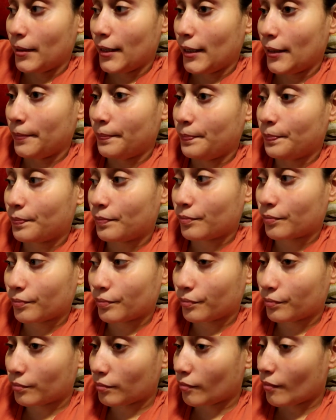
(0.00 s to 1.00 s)
But
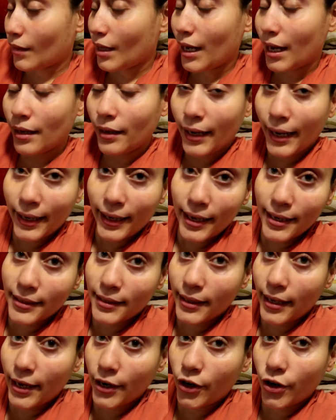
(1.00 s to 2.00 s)
like I
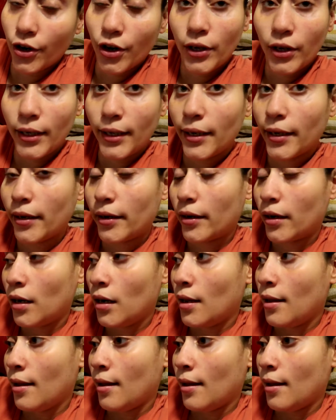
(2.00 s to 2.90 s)
said earlier,